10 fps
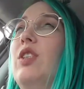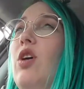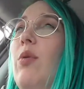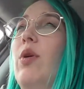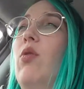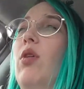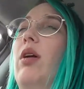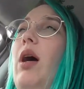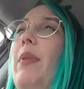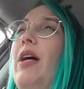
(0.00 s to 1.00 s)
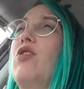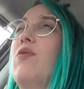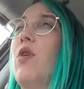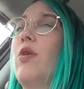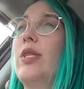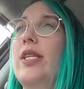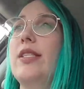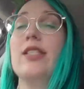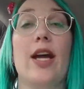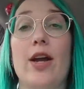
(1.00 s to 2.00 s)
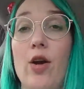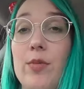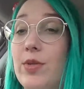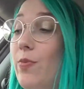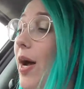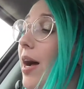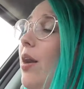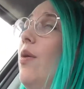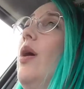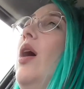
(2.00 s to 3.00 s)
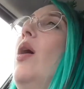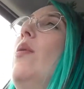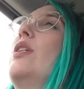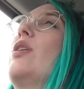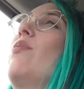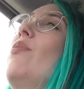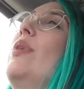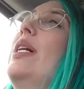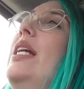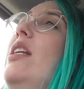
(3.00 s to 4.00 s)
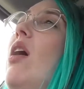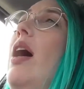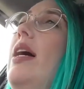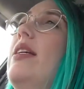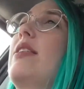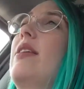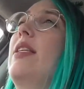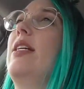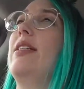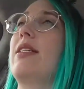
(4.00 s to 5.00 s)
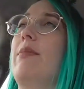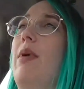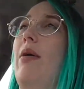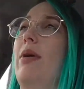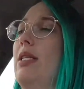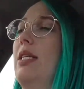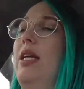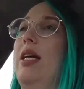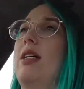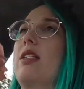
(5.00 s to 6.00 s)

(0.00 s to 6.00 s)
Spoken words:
So we all got a bunch of roses to take home as well, which are really nice. So these are my ones here,